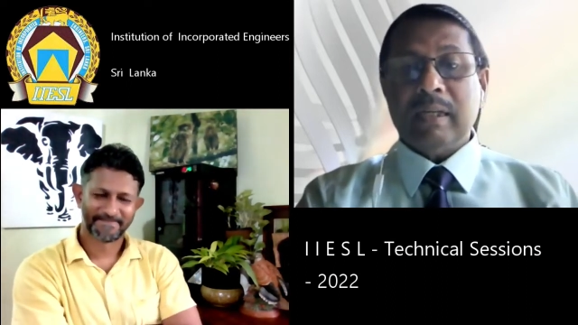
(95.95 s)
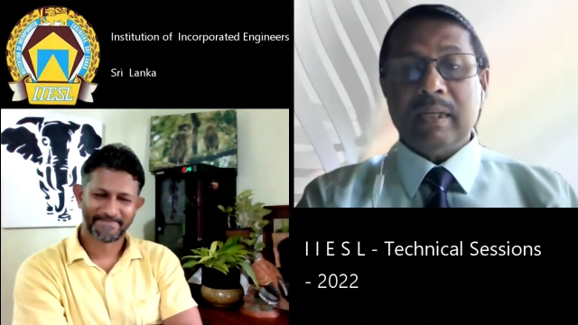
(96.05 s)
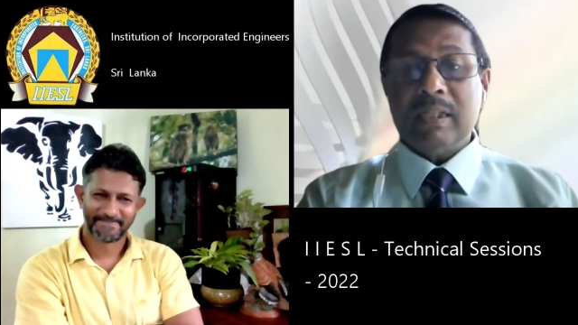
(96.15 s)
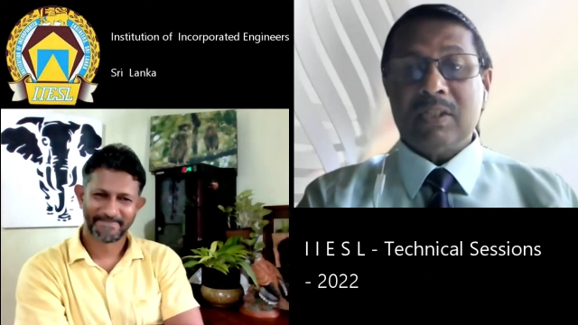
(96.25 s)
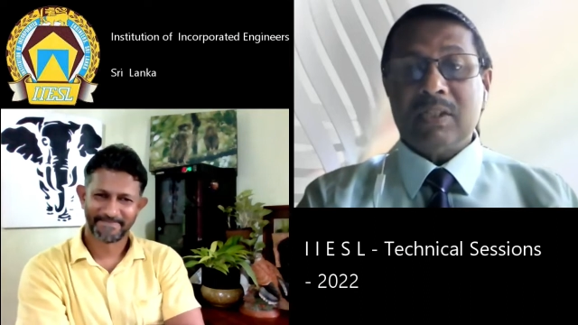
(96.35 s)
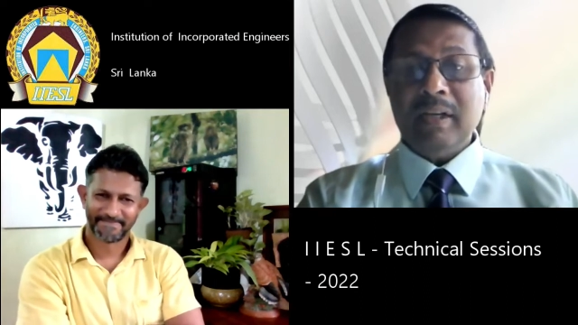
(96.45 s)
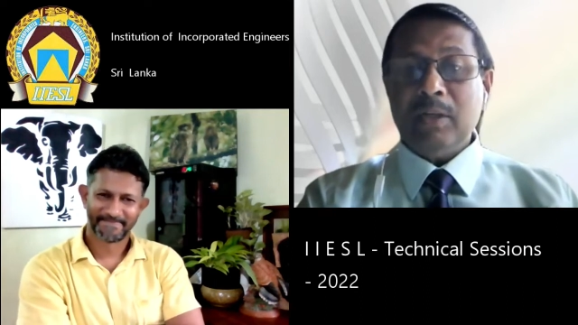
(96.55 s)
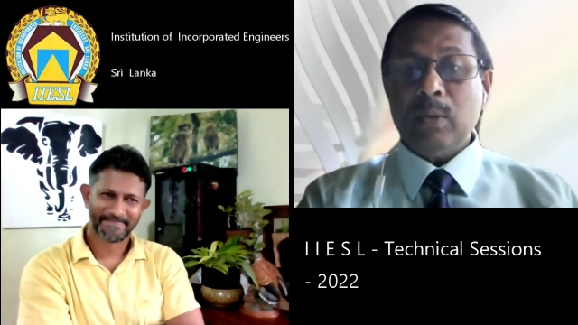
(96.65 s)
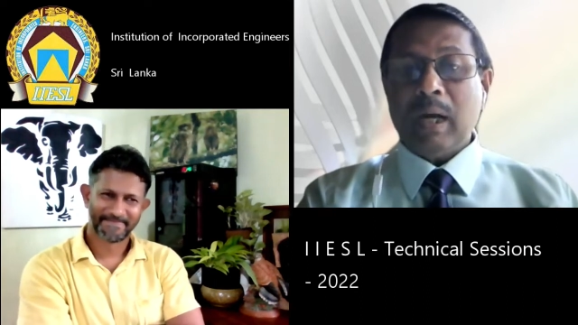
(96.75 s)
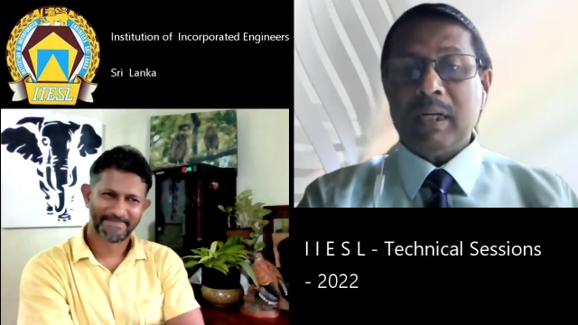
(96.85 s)
Speaker 1: He's ready
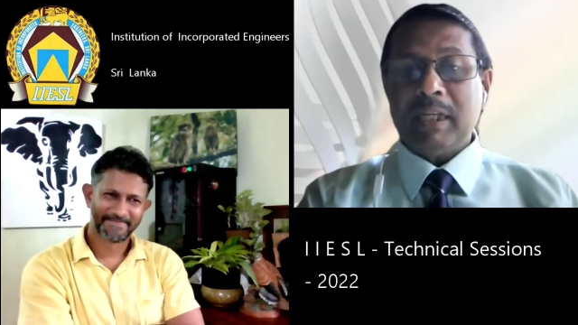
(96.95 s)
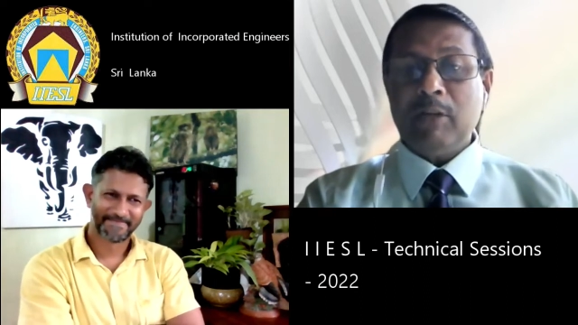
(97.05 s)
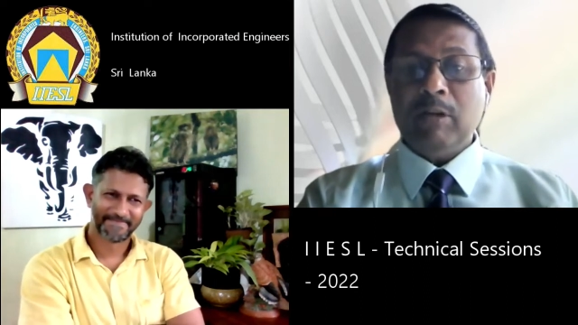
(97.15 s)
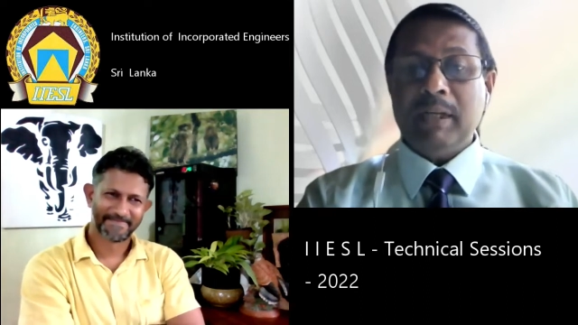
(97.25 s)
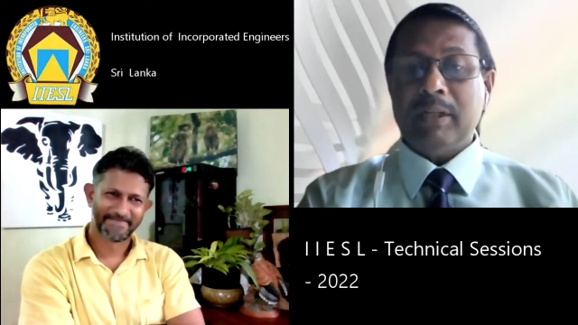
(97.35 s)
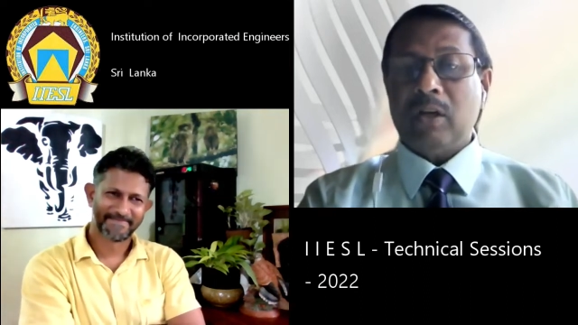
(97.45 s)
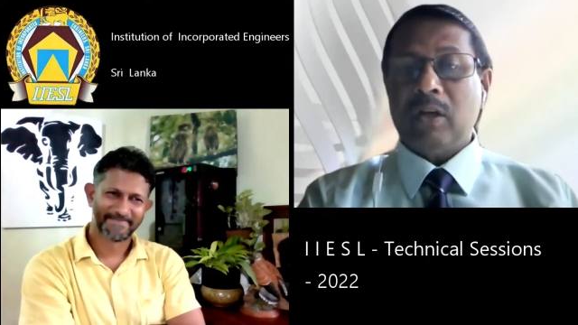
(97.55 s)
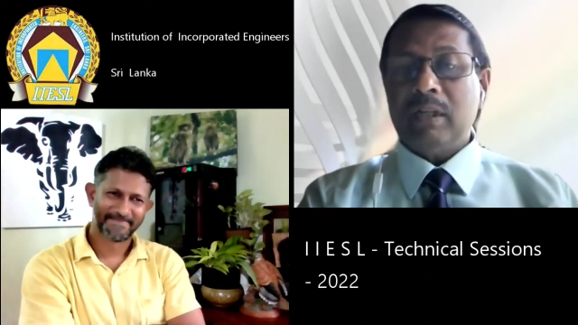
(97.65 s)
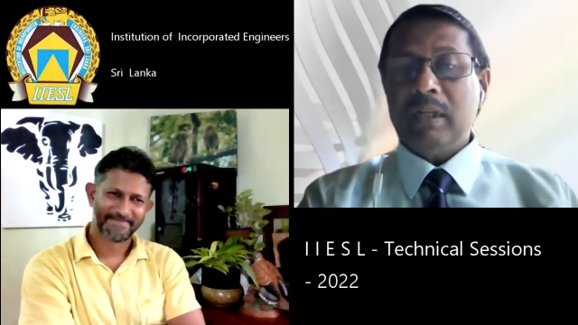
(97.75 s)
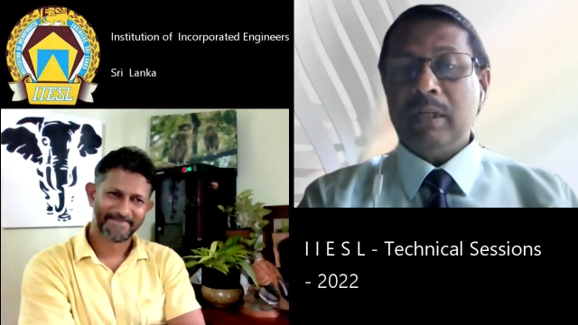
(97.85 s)
to articulate on
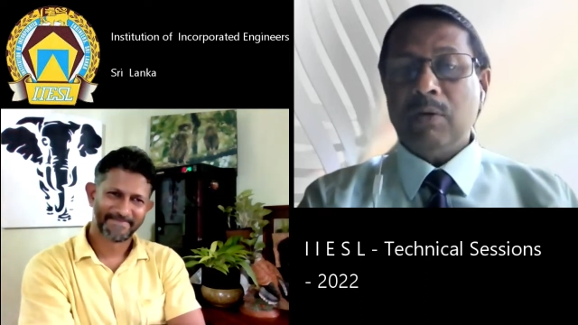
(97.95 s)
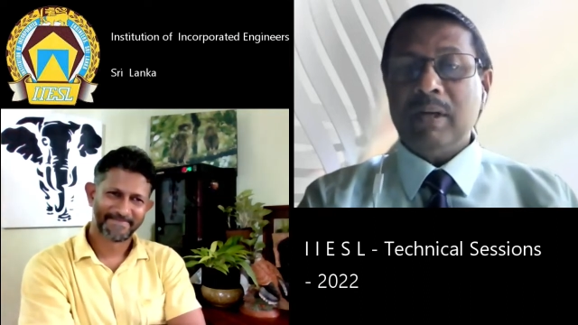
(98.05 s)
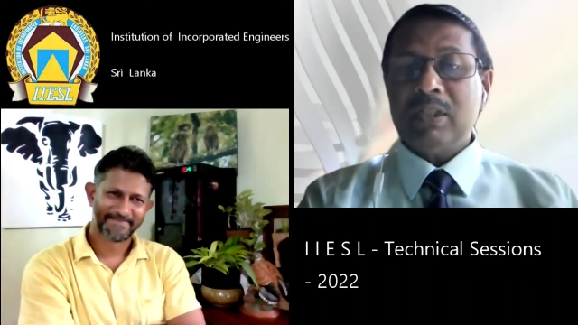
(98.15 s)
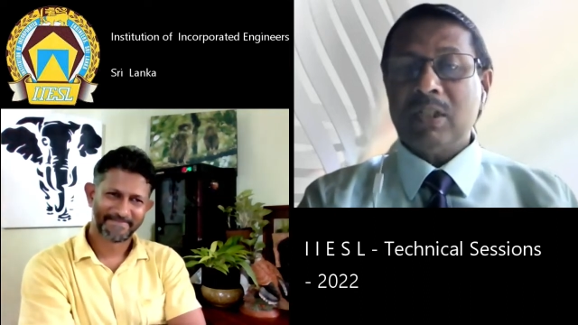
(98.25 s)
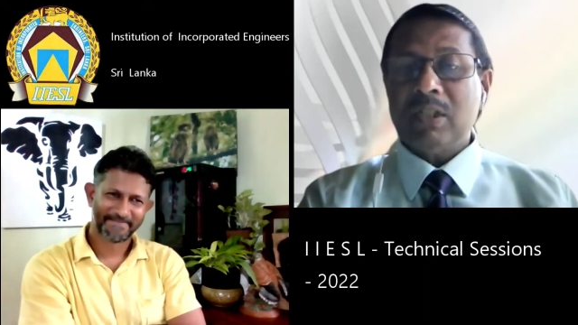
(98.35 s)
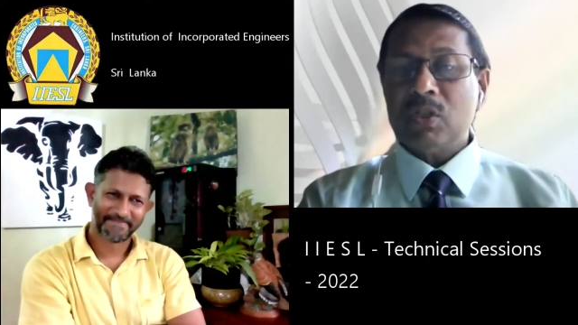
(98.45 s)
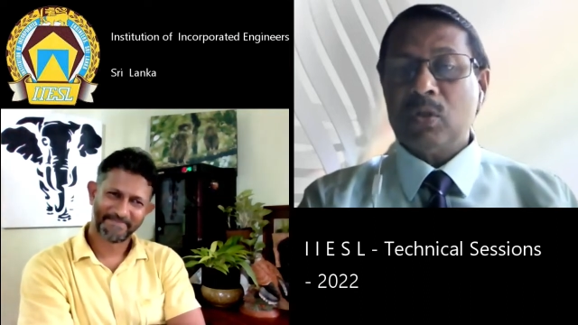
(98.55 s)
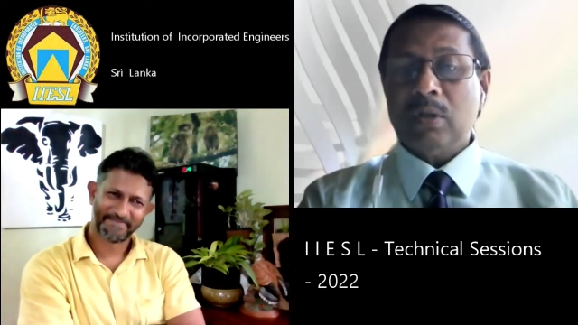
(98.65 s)
innovations